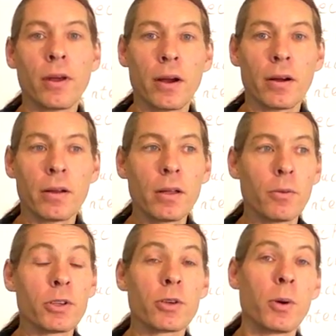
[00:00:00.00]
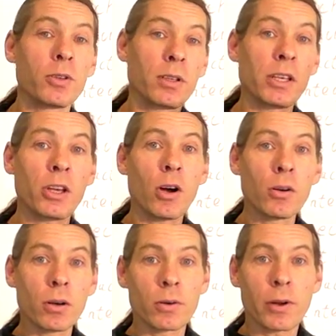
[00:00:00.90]
there, which are mostly
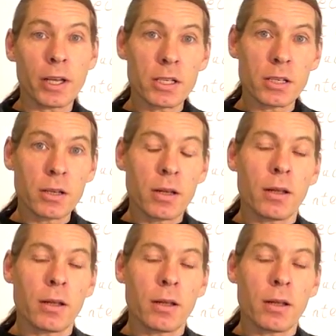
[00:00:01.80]
yoga-rich.